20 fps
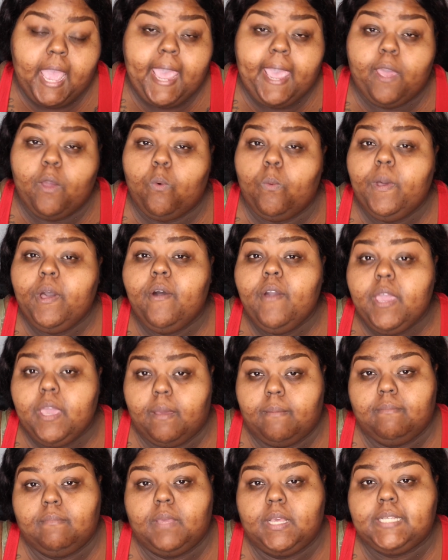and
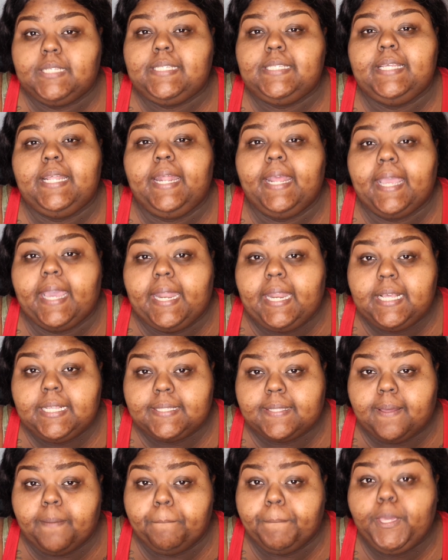William is sitting at his
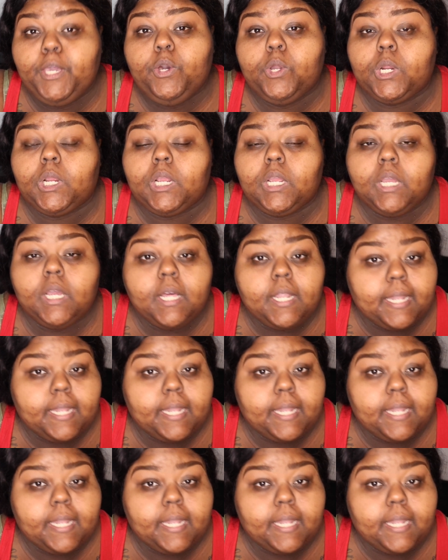computer